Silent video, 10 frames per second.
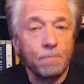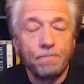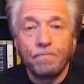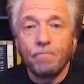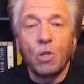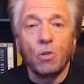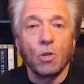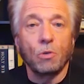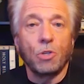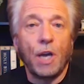
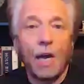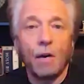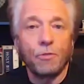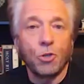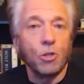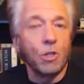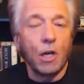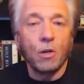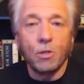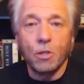to have certain
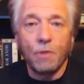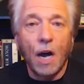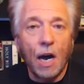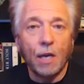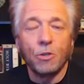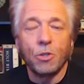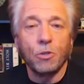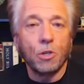colors of eyes or